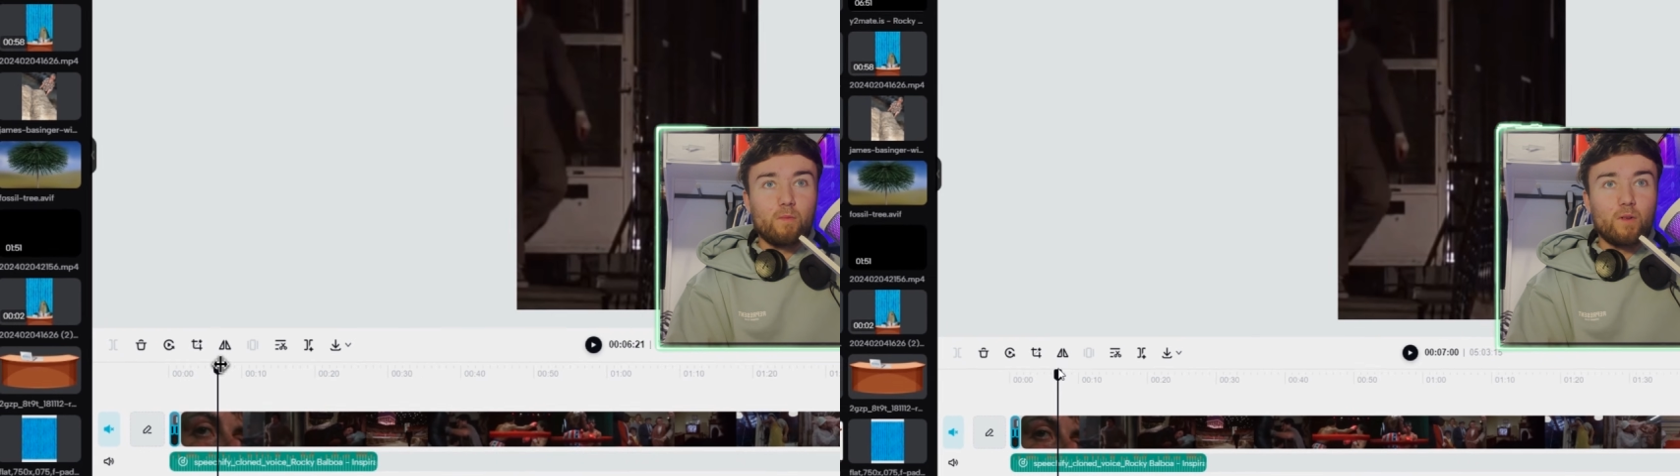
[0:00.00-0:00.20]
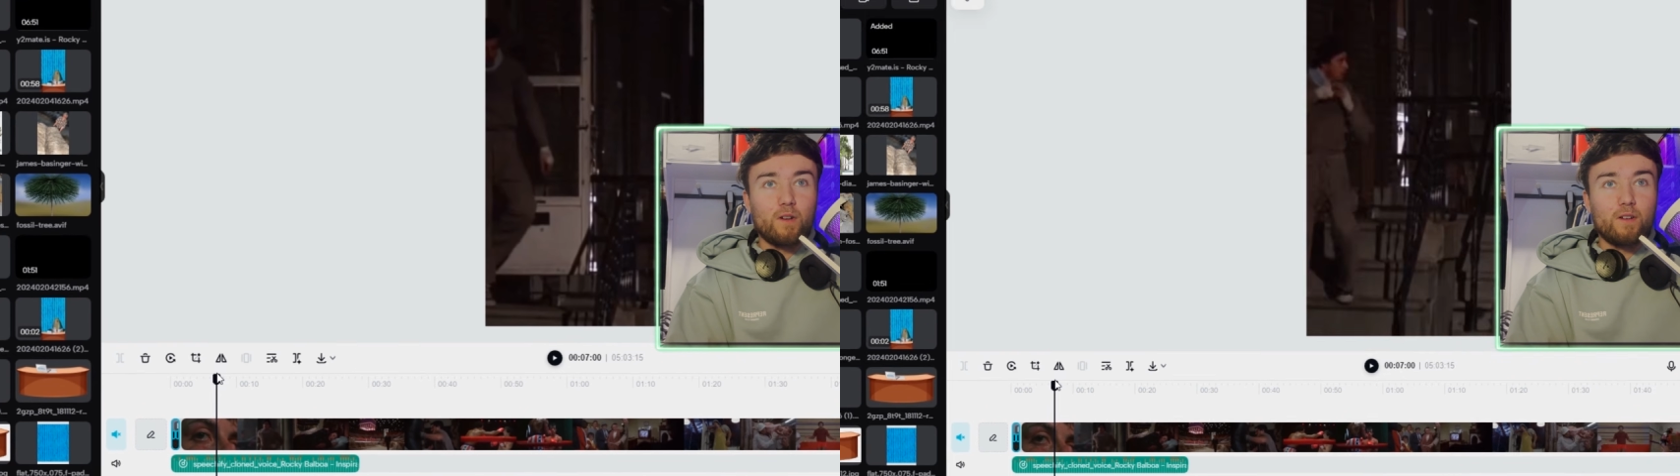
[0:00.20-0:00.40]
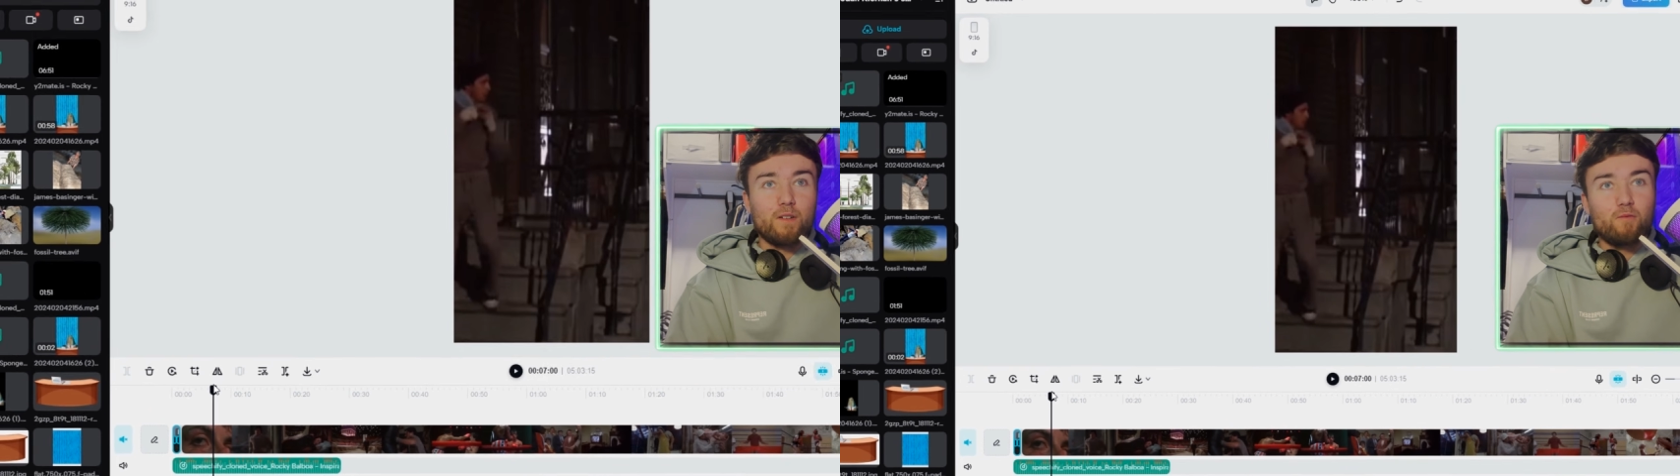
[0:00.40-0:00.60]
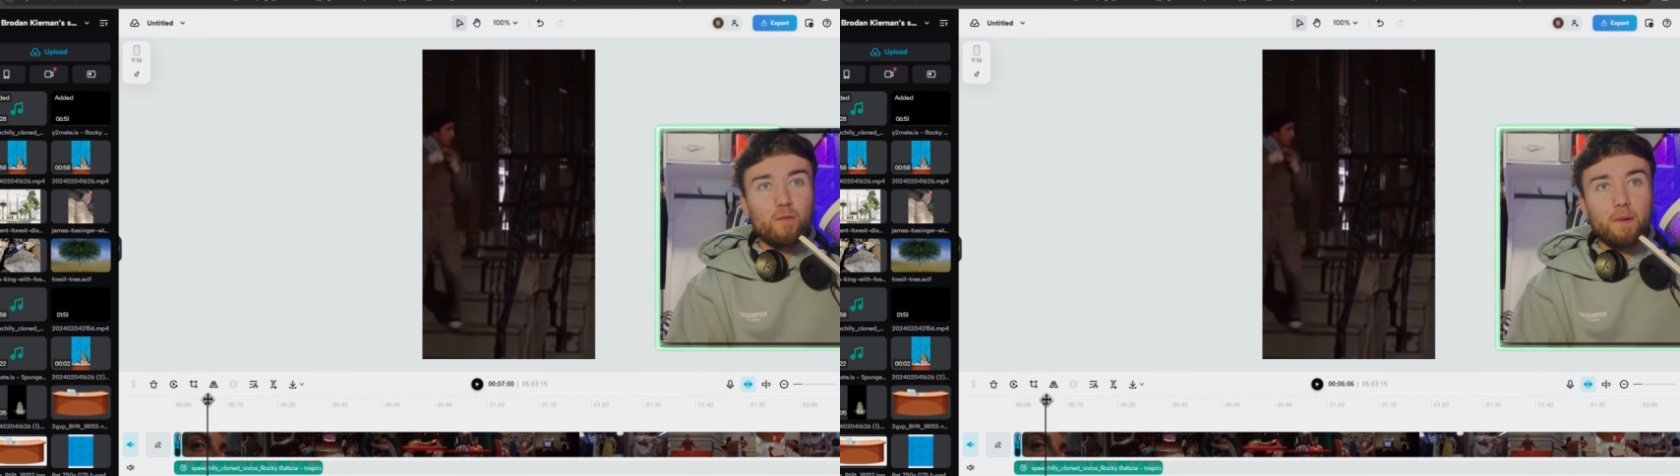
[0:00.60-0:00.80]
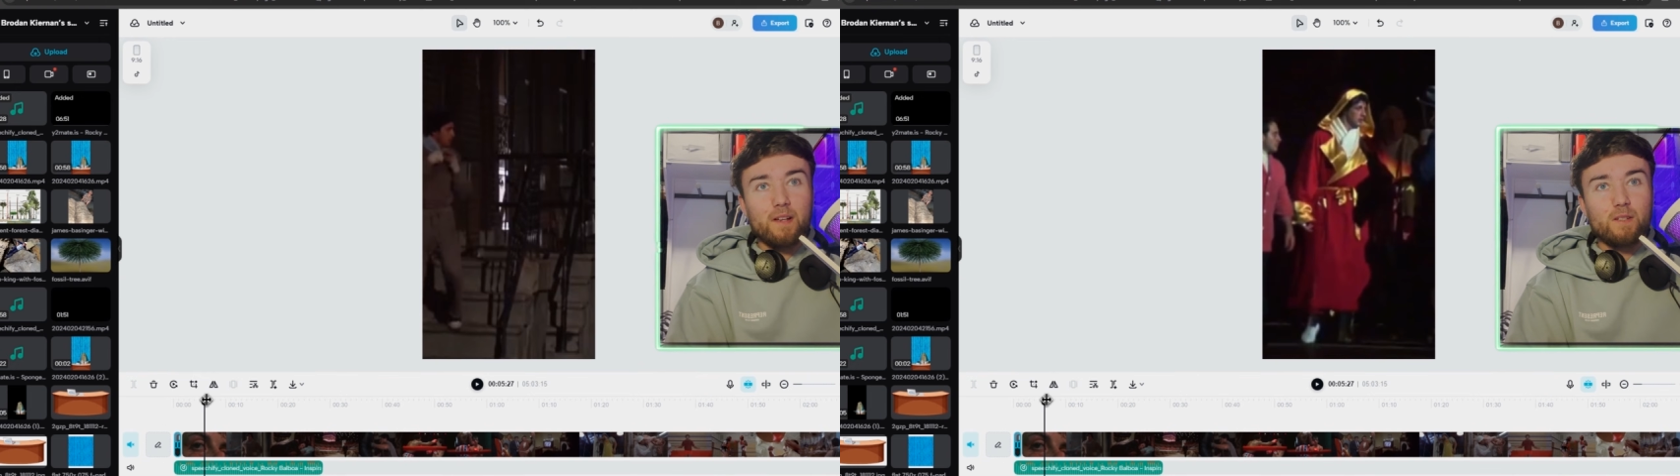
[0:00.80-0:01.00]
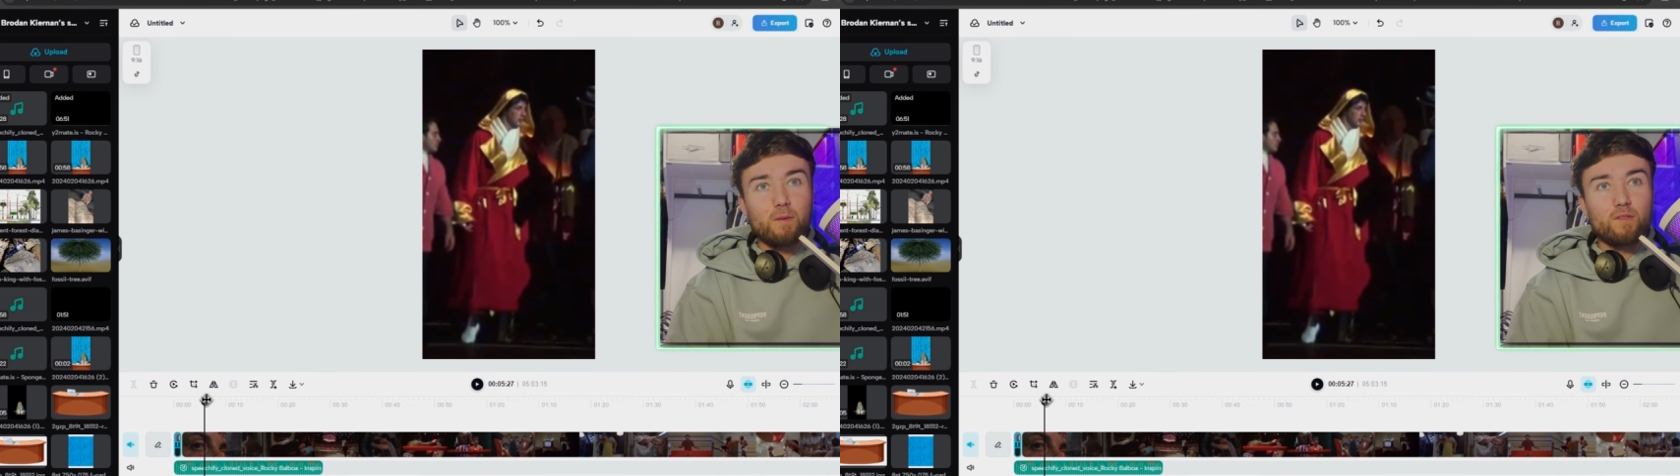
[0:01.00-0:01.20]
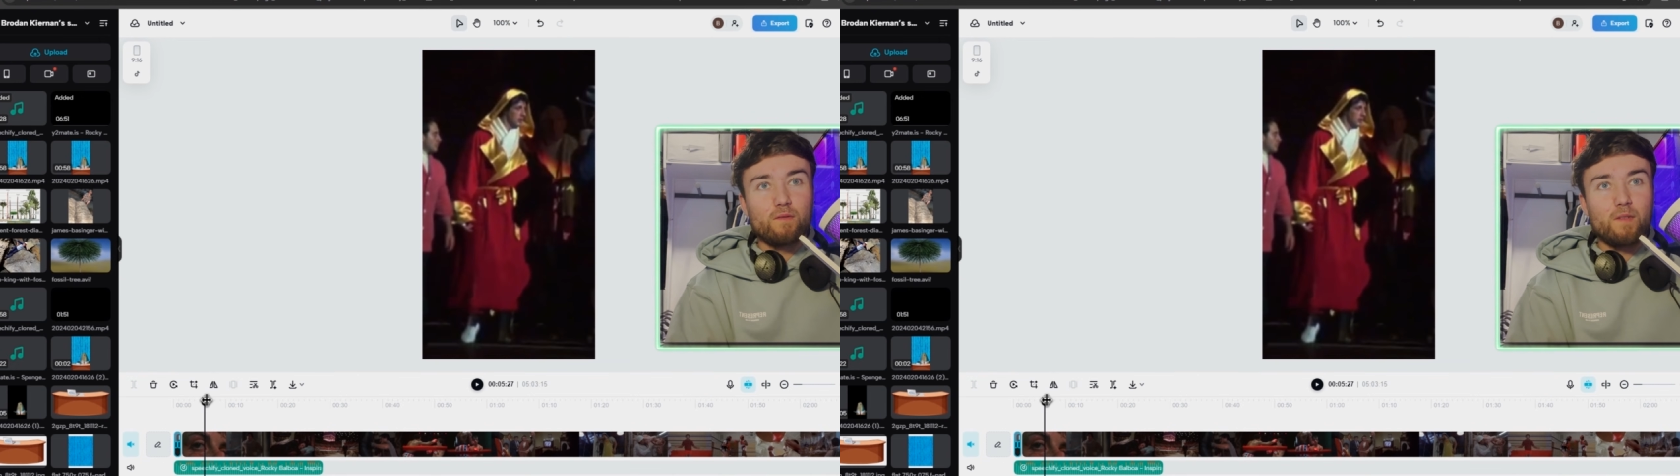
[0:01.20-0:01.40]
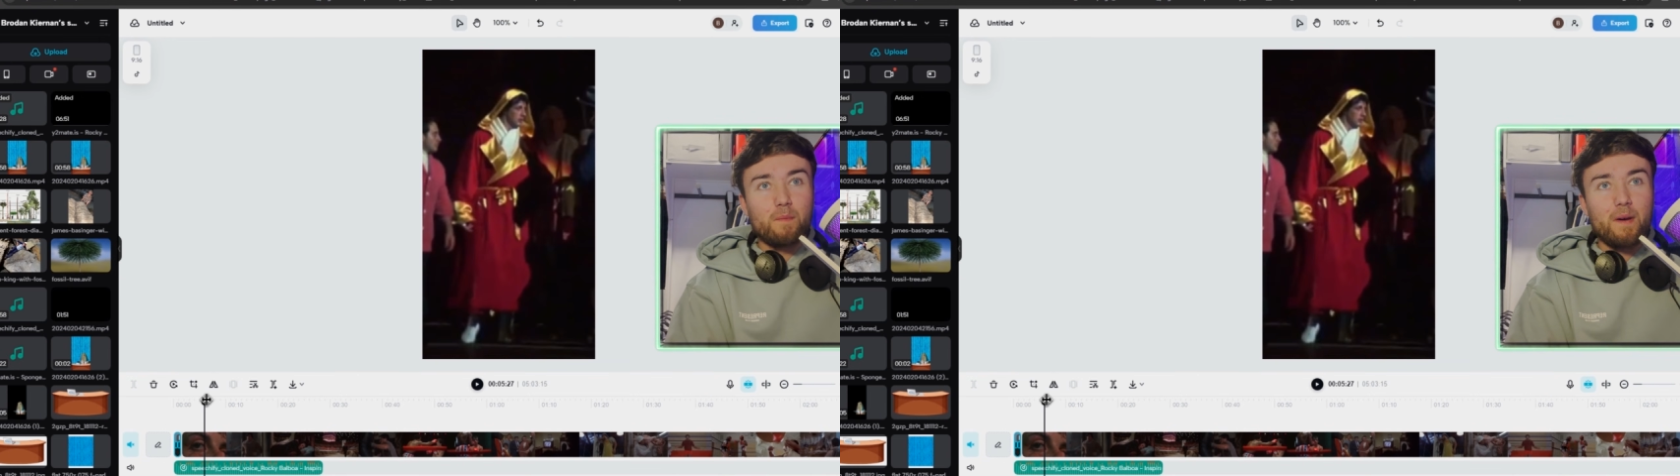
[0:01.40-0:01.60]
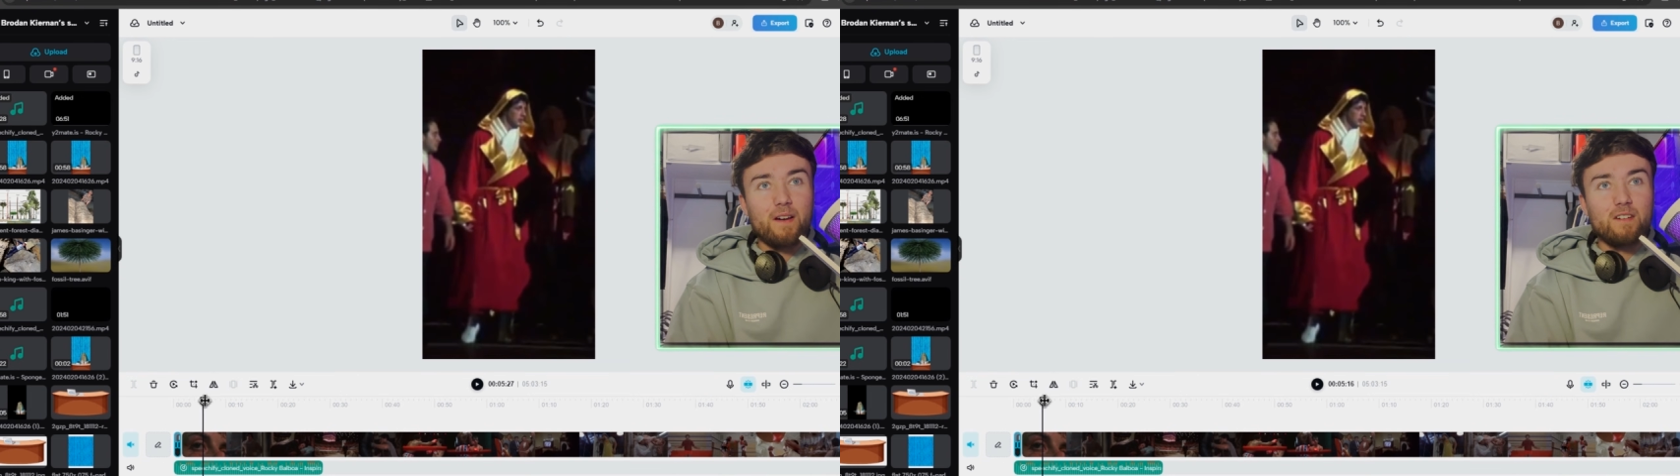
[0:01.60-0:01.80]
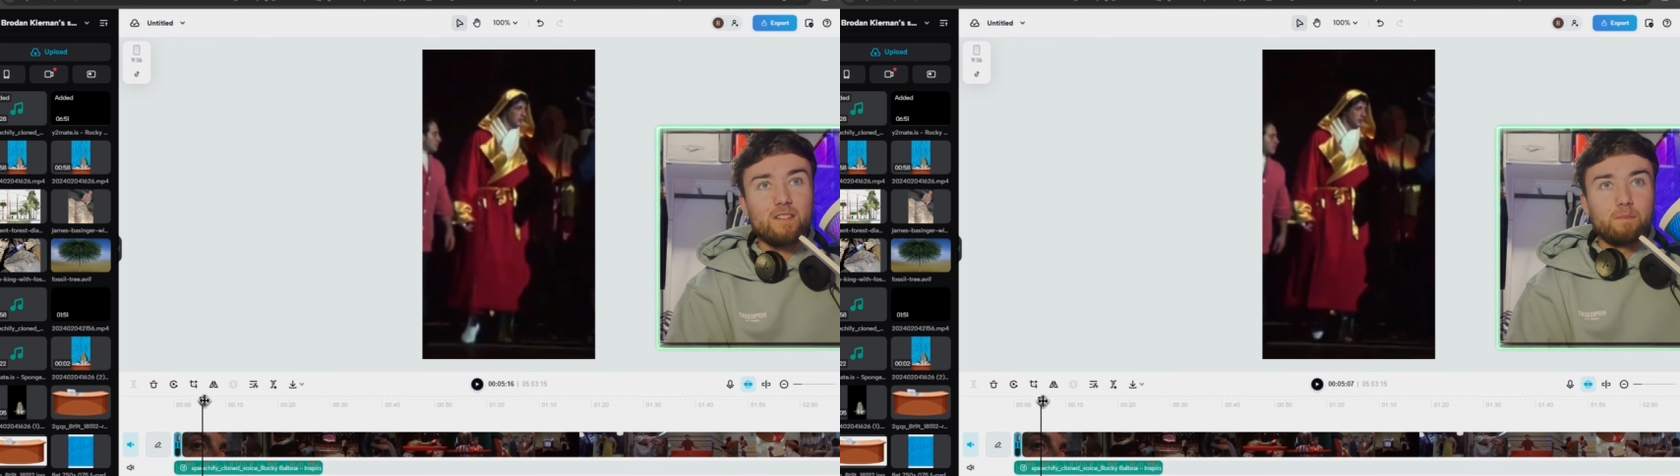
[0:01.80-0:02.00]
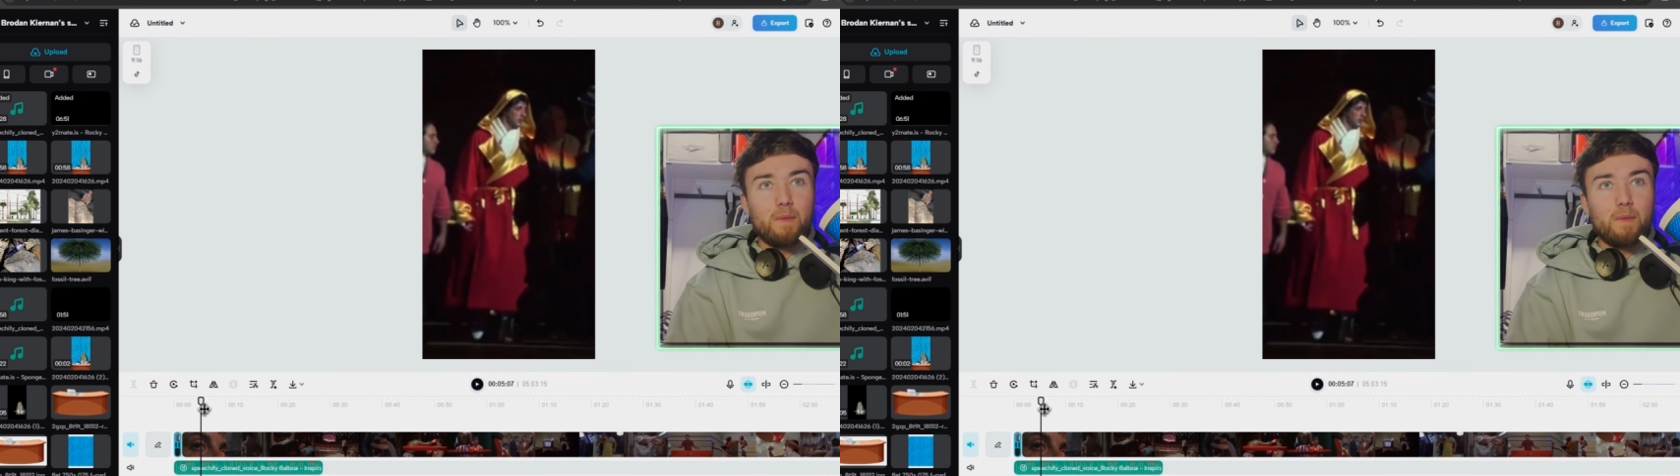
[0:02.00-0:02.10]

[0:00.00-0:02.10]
I'm going to replace it with something better.